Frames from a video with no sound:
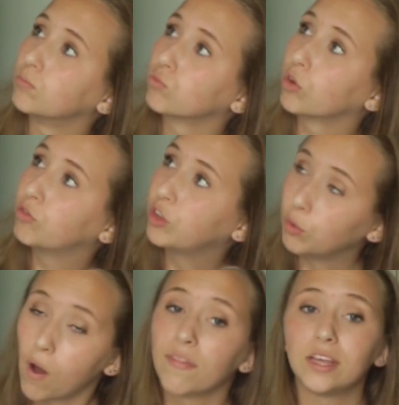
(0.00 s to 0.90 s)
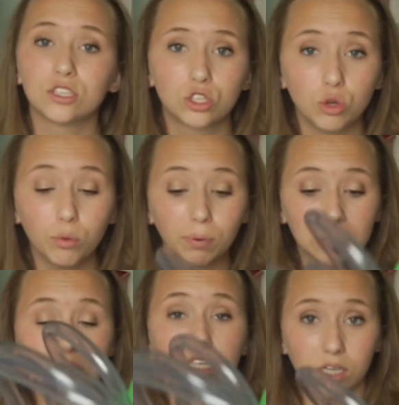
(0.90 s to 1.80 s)
review on this soon, but
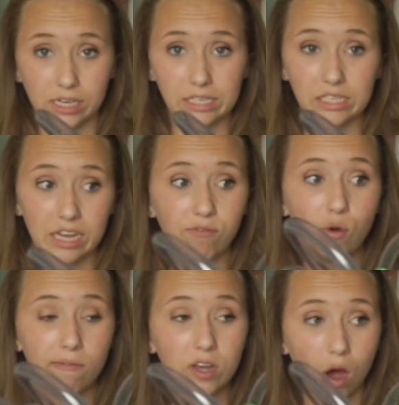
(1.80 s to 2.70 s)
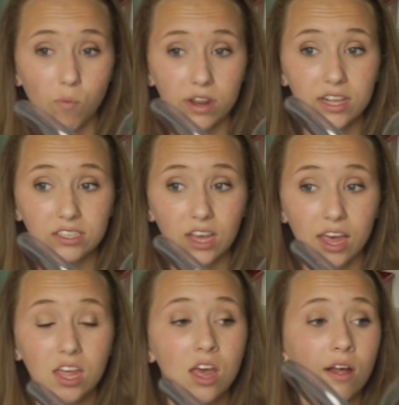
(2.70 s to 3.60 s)
seriously, if you haven't got one of these yet,